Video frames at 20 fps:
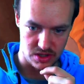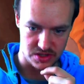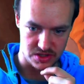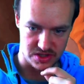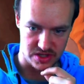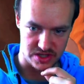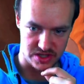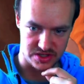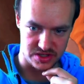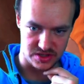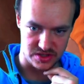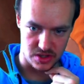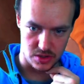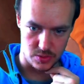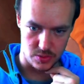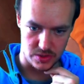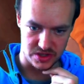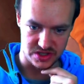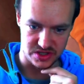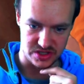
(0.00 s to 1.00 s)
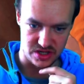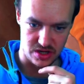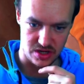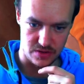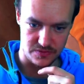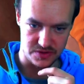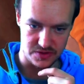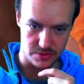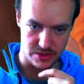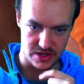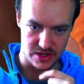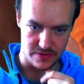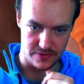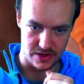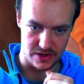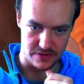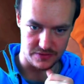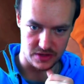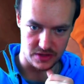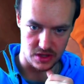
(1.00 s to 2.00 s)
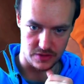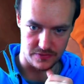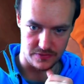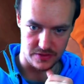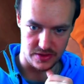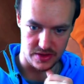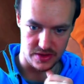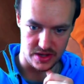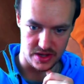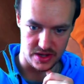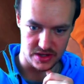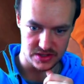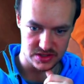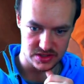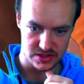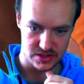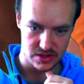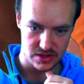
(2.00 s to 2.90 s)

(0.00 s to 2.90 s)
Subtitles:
this is going to want to stealth, so we definitely have to go for this.